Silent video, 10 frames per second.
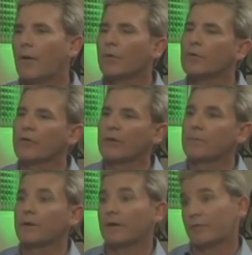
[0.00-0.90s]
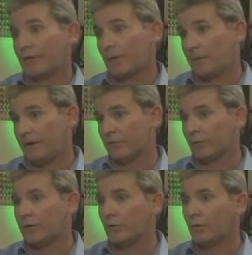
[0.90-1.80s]
How were you accepted in the
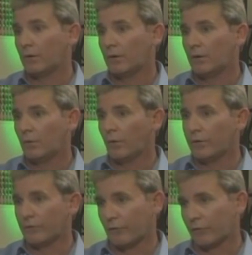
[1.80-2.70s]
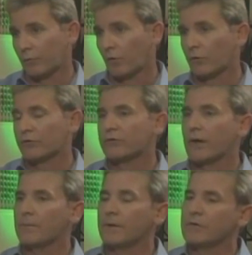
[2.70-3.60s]
Philippines when you won your first world
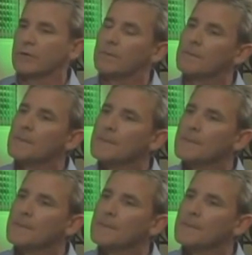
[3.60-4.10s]
championship?